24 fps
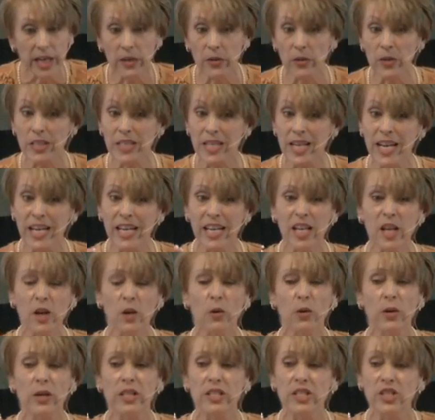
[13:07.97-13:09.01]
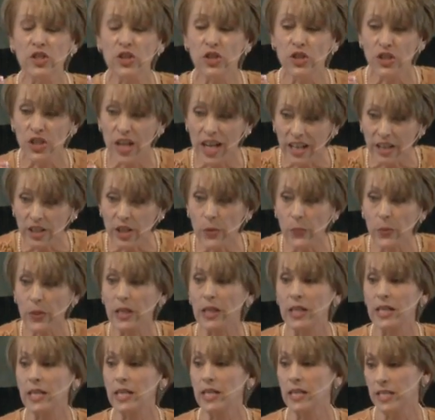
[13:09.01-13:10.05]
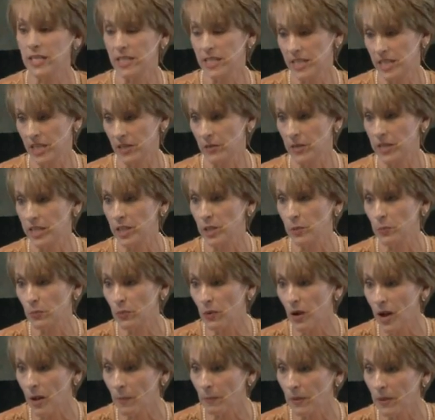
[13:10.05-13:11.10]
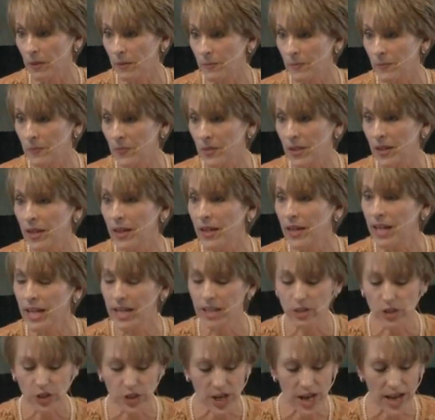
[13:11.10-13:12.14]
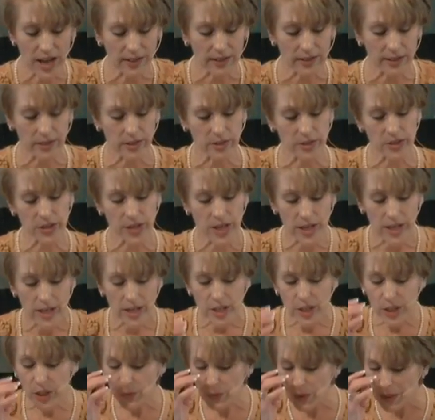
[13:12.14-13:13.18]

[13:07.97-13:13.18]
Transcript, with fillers: irritating, or is genuinely a serious problem and challenge. So